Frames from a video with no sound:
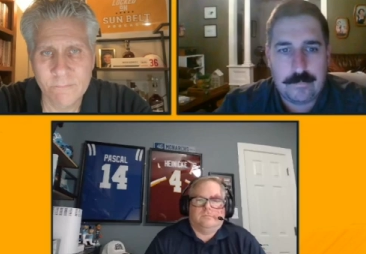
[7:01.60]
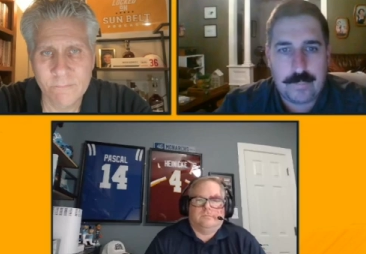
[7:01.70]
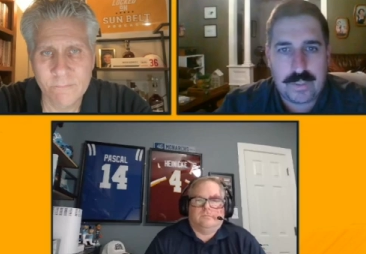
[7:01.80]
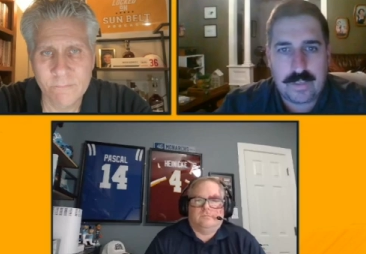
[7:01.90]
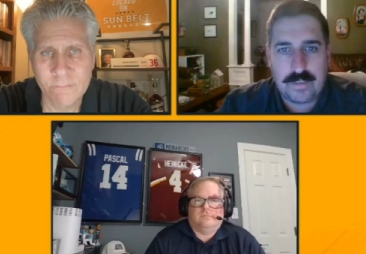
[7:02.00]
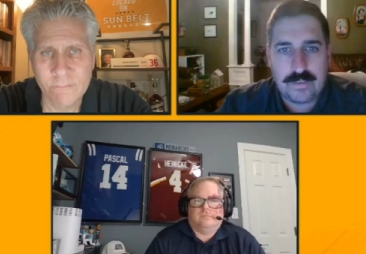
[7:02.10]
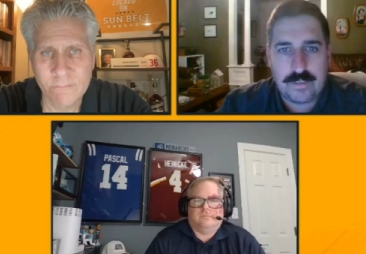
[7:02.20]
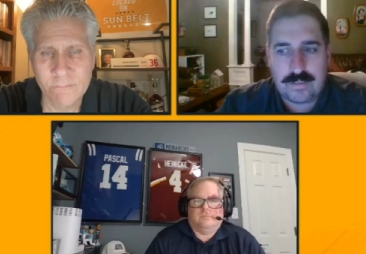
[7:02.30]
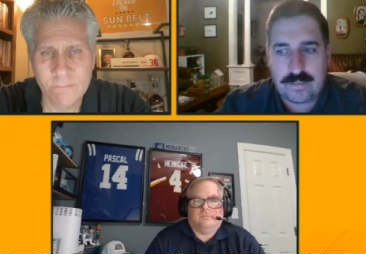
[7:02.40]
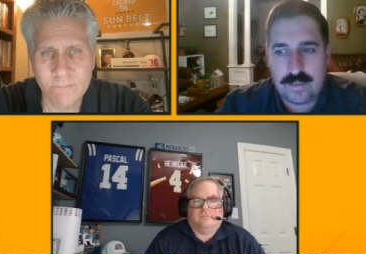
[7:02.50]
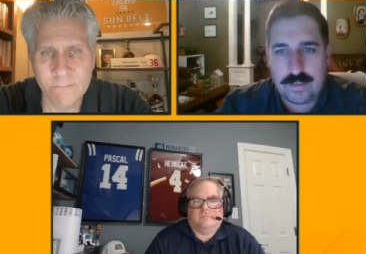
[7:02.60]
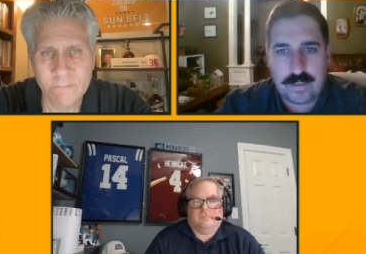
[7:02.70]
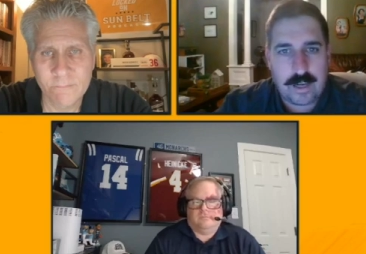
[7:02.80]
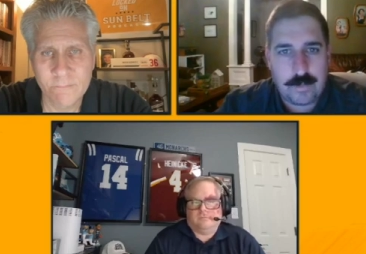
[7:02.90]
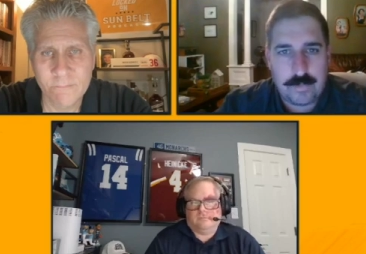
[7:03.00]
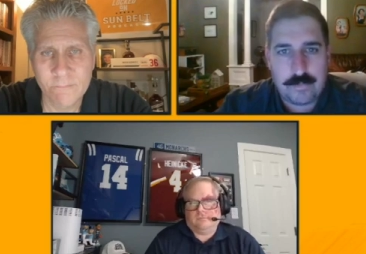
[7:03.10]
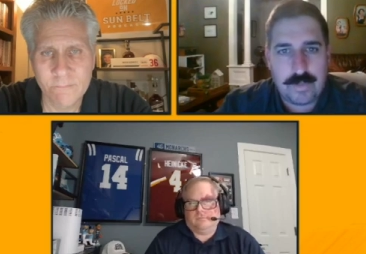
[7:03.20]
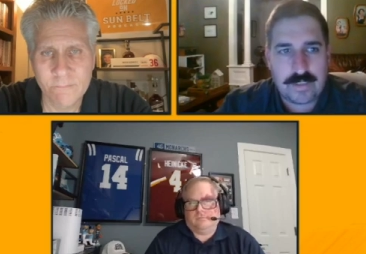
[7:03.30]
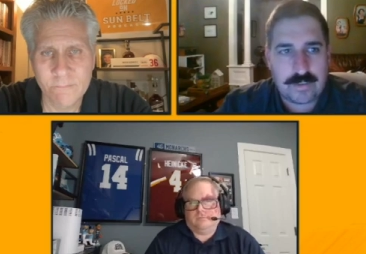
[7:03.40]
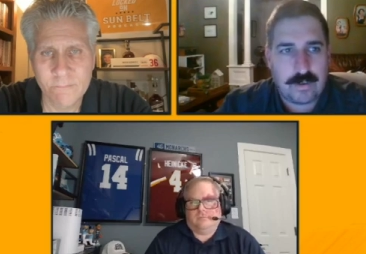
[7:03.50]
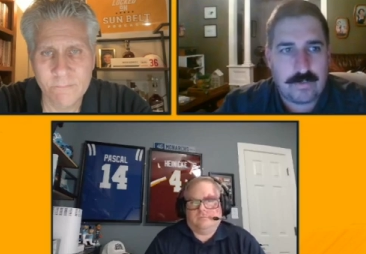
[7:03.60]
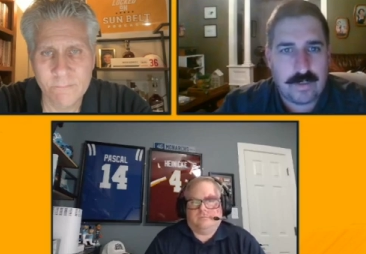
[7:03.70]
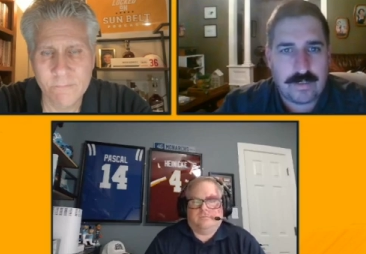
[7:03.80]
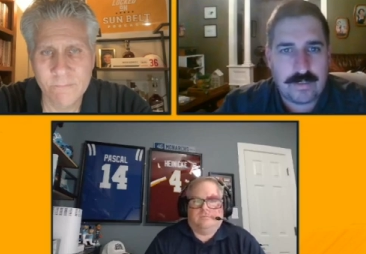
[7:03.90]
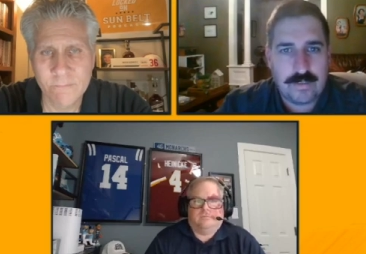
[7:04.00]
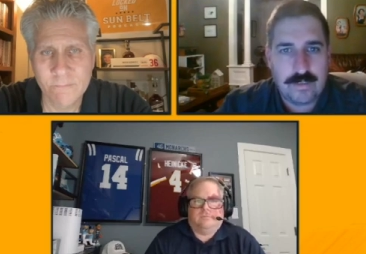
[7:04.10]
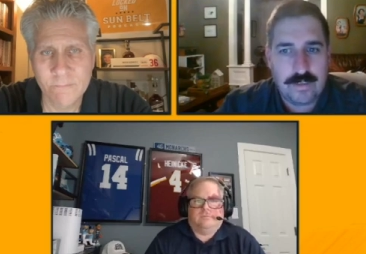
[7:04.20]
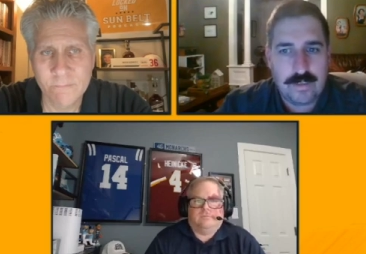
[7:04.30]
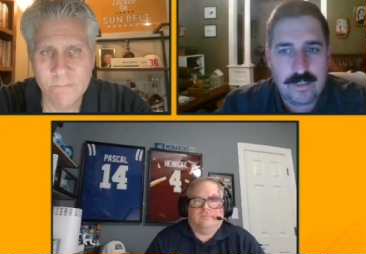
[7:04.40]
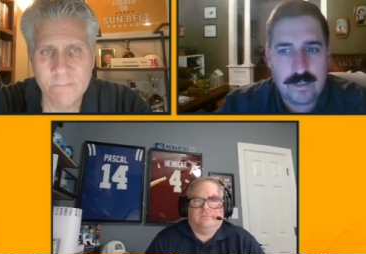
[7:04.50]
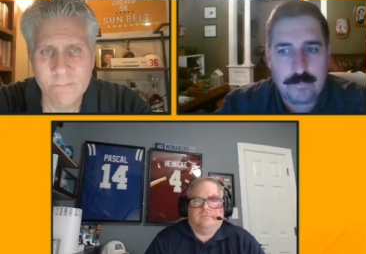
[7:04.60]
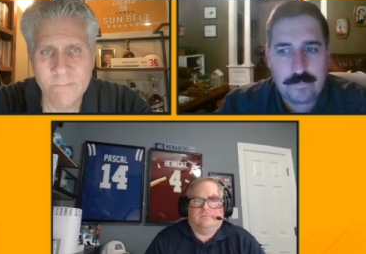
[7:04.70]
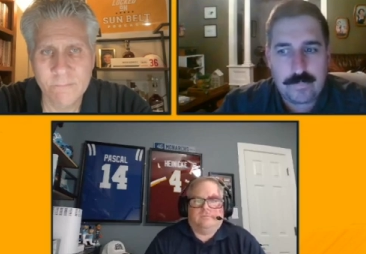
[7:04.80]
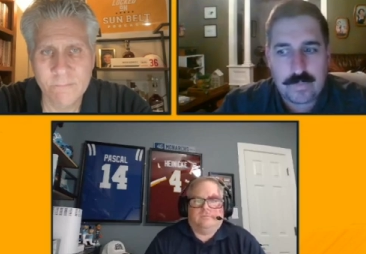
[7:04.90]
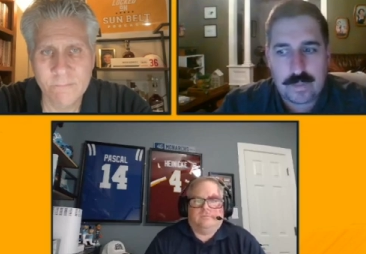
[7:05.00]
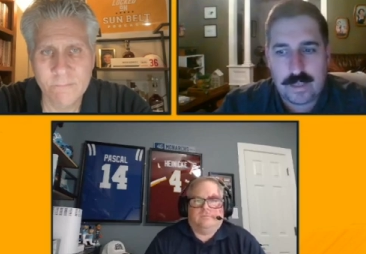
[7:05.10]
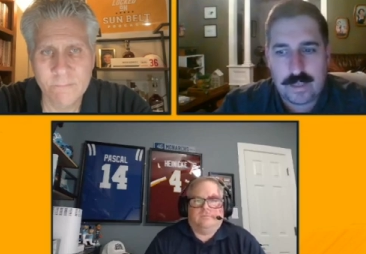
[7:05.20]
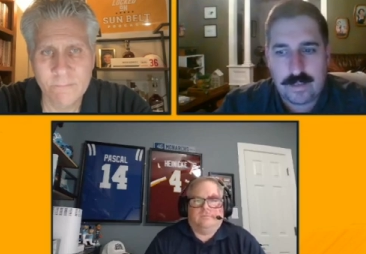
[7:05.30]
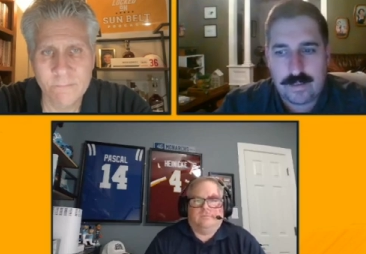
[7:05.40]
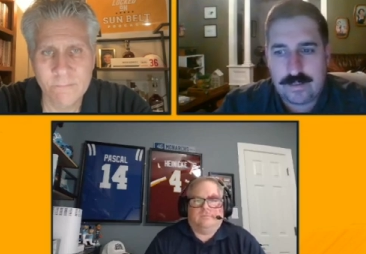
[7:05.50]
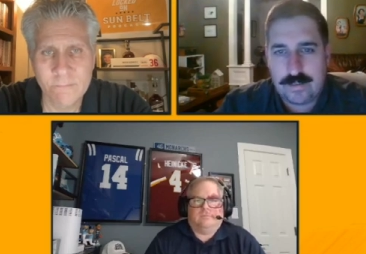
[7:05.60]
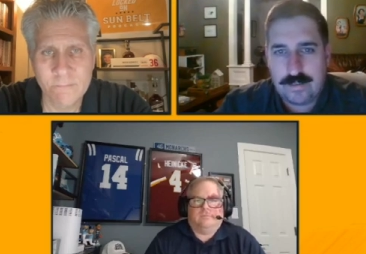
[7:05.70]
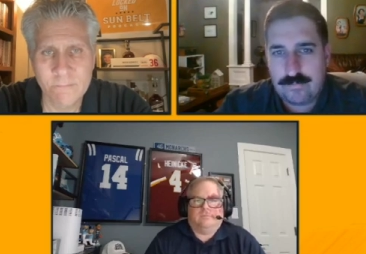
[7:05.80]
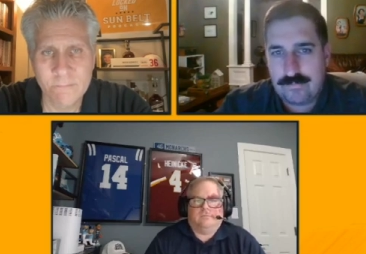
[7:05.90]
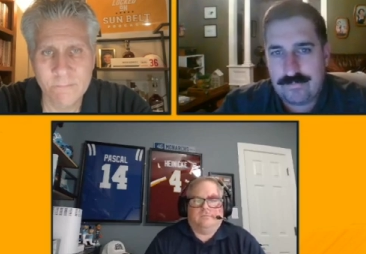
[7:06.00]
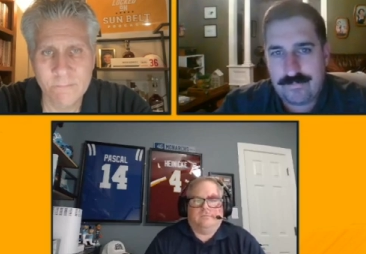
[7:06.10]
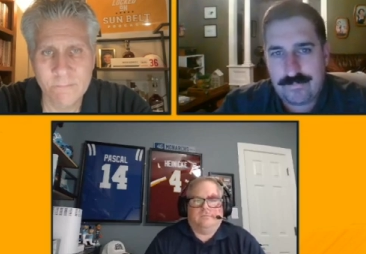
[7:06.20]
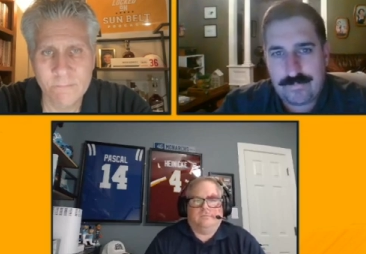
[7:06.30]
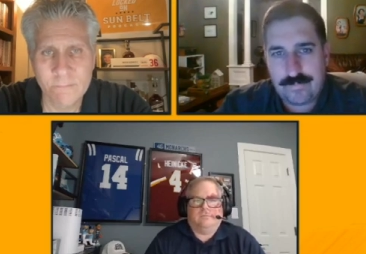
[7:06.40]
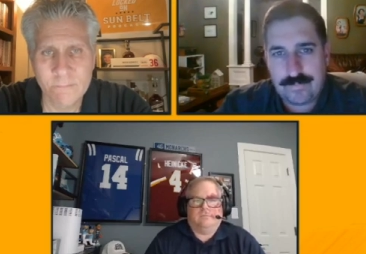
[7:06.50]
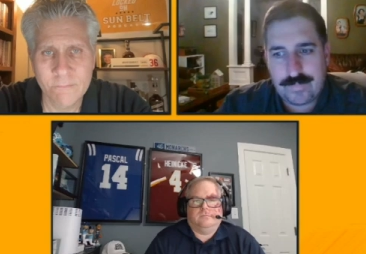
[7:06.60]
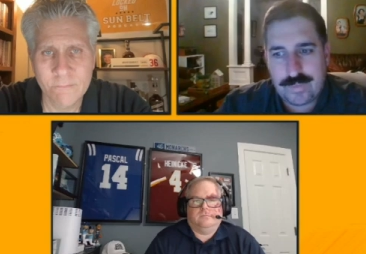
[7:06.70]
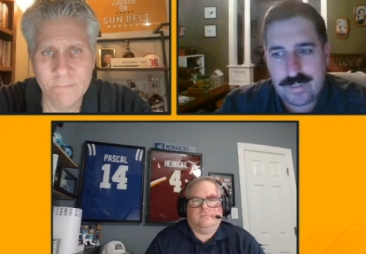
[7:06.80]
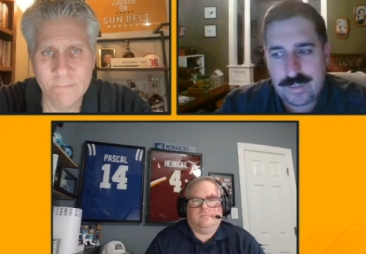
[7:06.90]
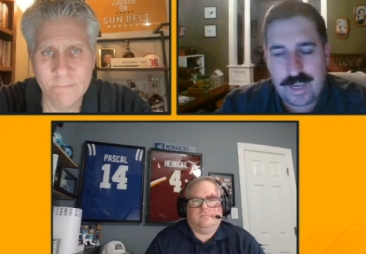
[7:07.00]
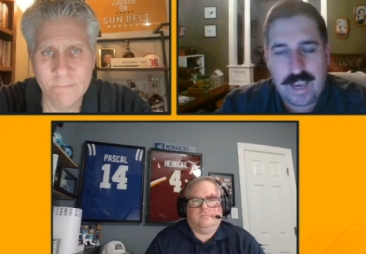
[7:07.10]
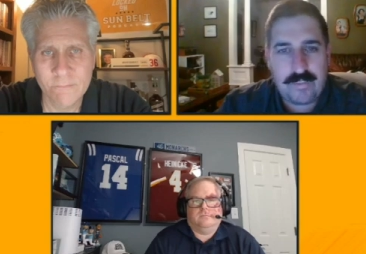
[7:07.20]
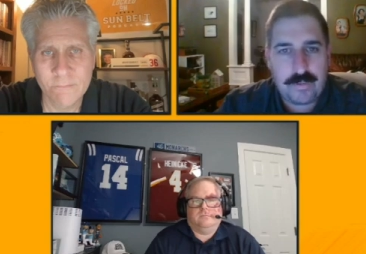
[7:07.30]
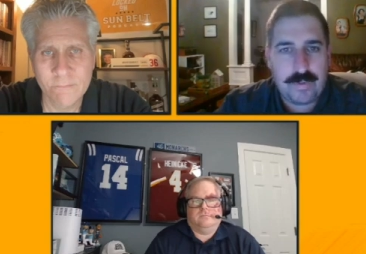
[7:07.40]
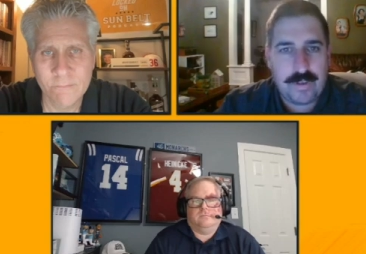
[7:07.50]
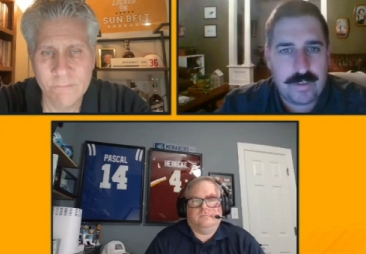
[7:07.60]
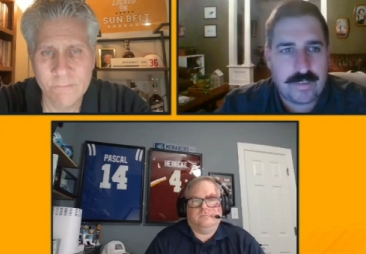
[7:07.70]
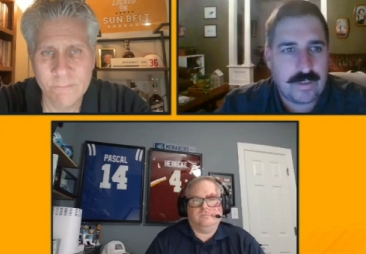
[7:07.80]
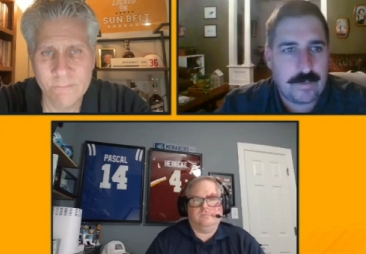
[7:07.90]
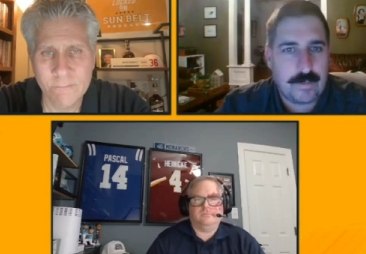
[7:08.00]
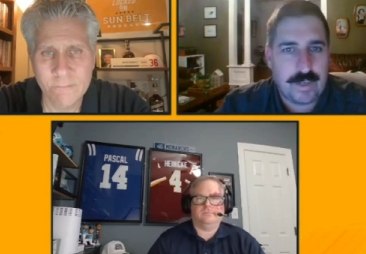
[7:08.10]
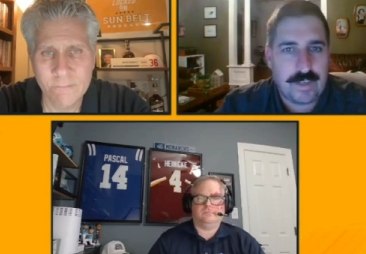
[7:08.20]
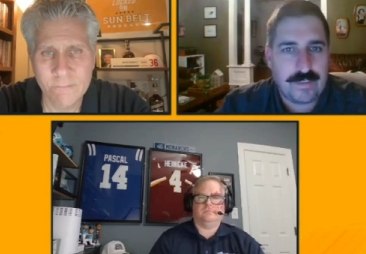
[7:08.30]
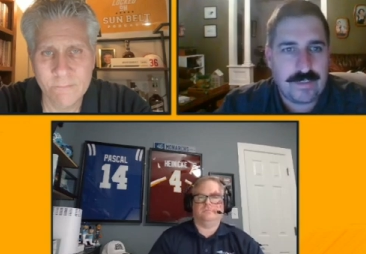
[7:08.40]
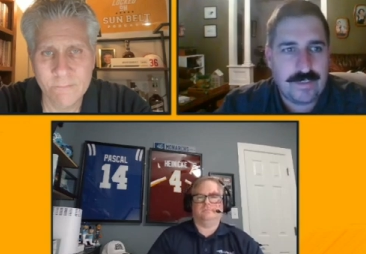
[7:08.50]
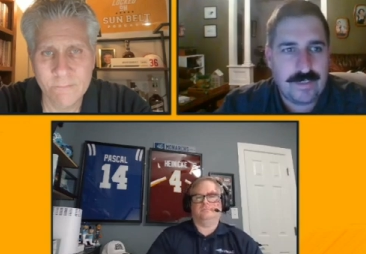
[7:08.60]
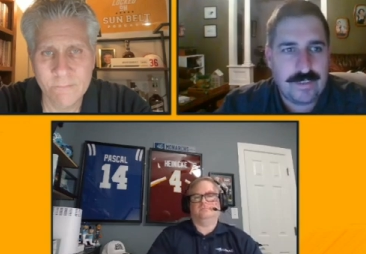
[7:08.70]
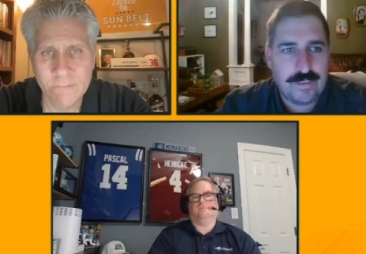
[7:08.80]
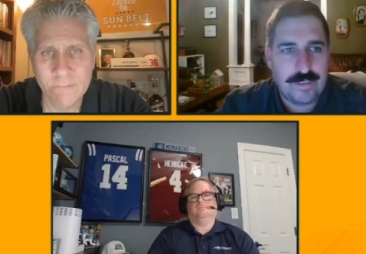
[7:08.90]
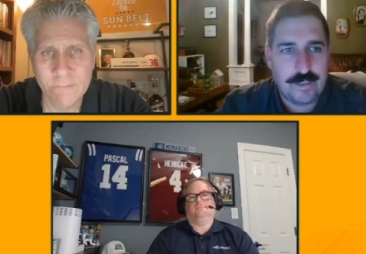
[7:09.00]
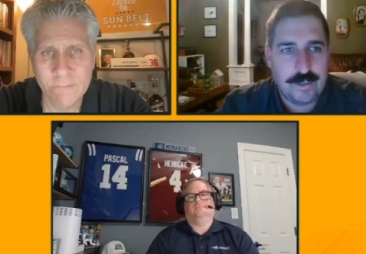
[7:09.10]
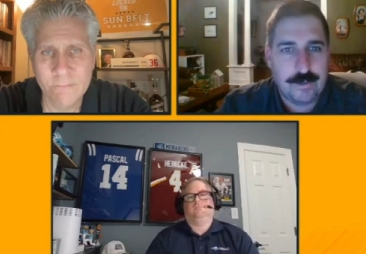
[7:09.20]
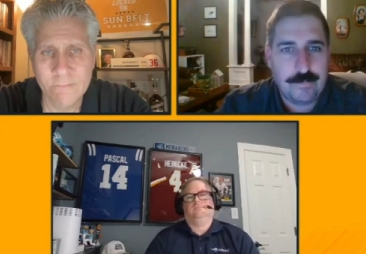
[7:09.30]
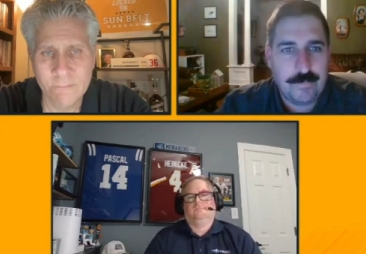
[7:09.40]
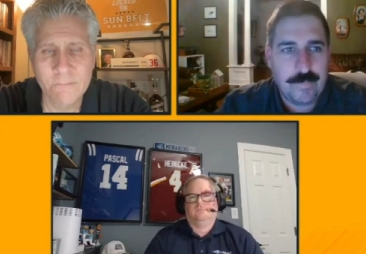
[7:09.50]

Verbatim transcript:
Speaker 1: because it's a timing based offense and they have to be on the same page. You know,